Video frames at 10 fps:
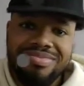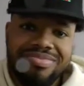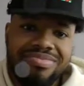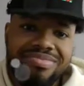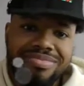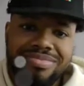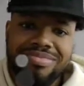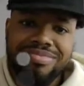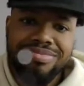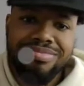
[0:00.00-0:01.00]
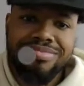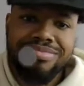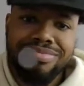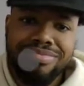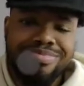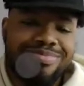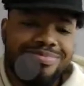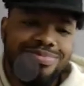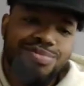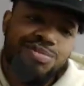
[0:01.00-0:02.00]
Let me tell you something about my
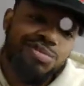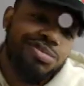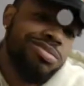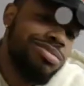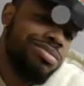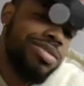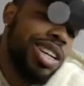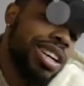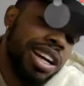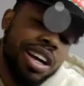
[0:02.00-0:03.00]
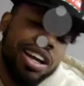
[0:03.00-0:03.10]
ops. Without them done, they pop.